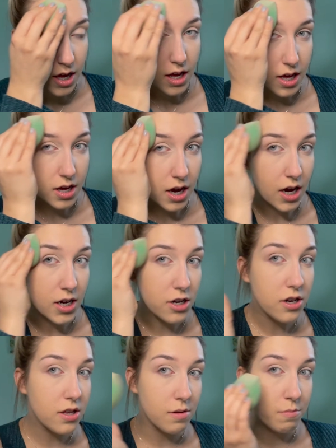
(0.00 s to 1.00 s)
it kind of
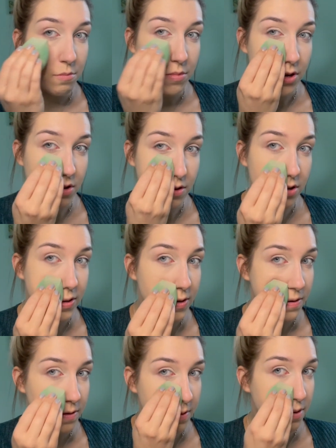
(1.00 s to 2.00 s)
just melts
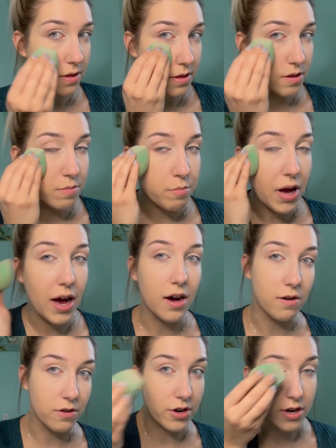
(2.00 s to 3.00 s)
the
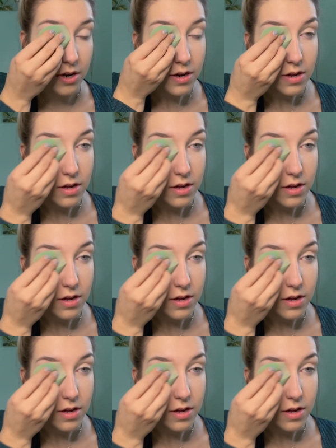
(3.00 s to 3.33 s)
powder